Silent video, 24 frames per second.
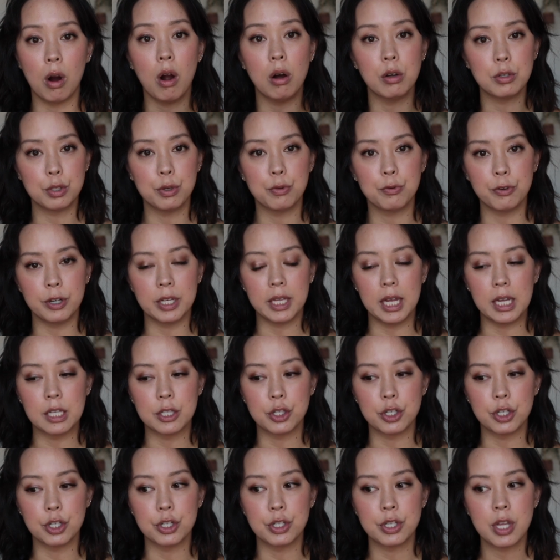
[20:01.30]
are also
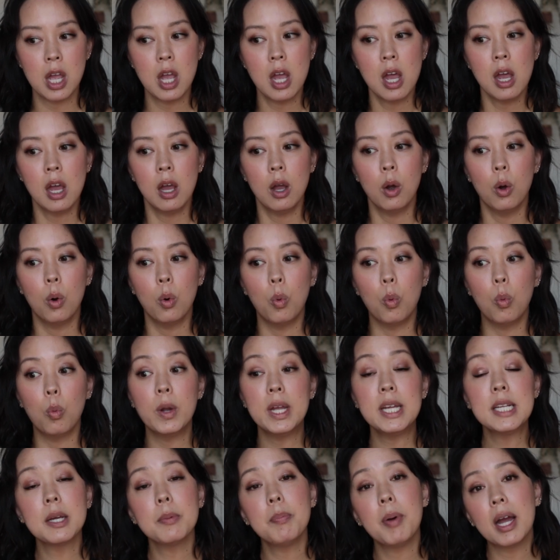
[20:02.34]
freelancers,
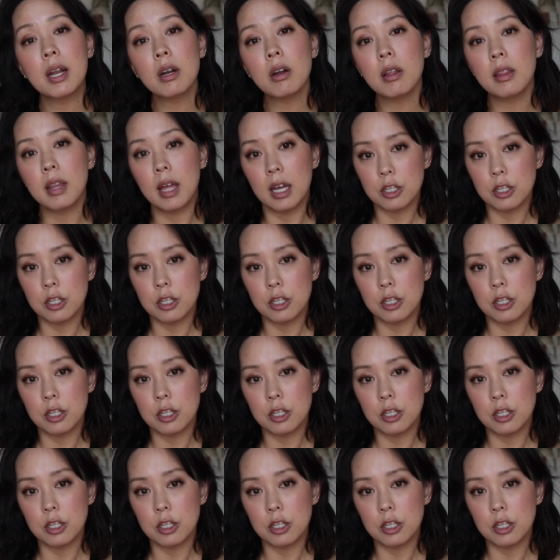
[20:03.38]
we depend on